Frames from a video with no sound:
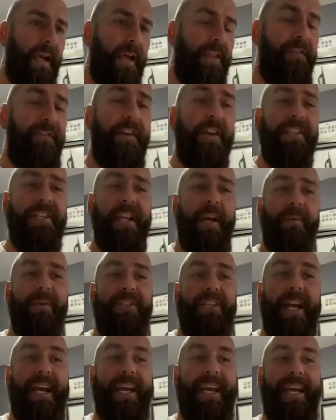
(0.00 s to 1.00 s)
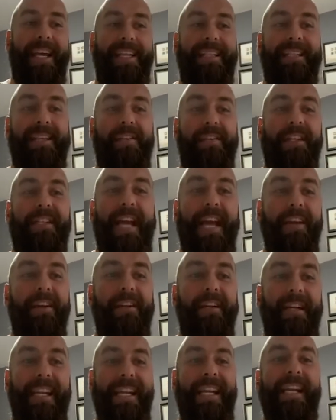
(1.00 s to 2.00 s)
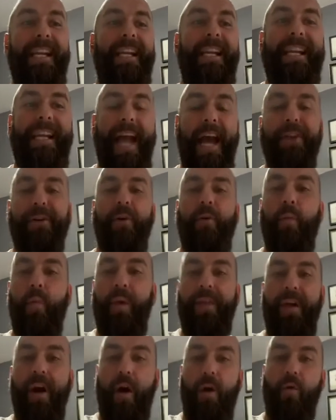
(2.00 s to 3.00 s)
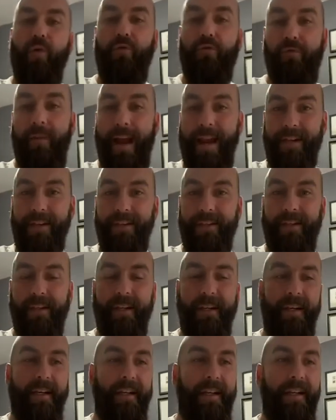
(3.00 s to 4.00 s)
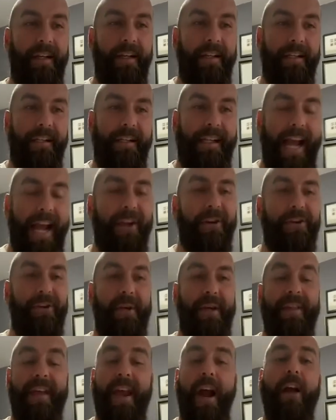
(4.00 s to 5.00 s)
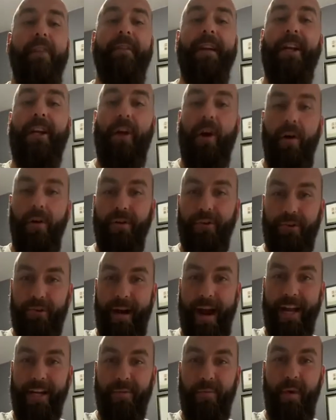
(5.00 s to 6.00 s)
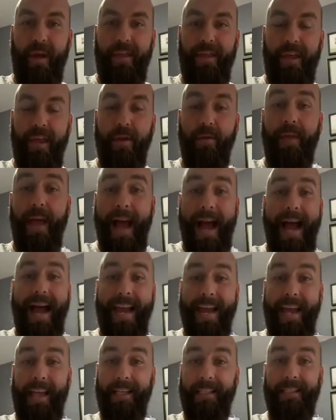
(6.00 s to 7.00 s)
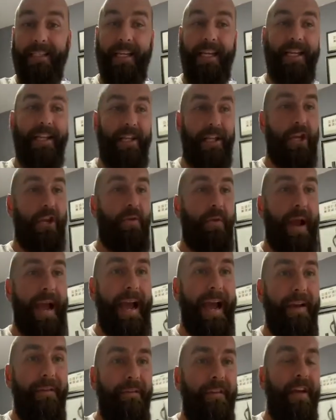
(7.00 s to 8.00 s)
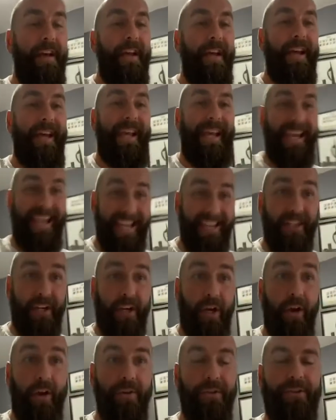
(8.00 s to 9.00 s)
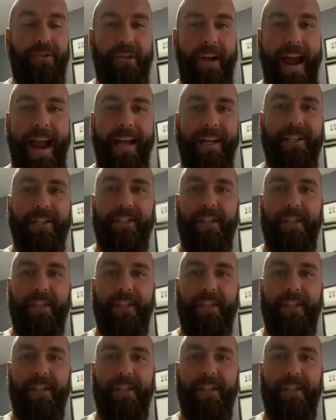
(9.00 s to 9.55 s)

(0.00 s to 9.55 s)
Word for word: And the first thing I would say is that the tenant legally cannot withhold rent cannot do it. They are in a contract with you. That AST that you have is a contract.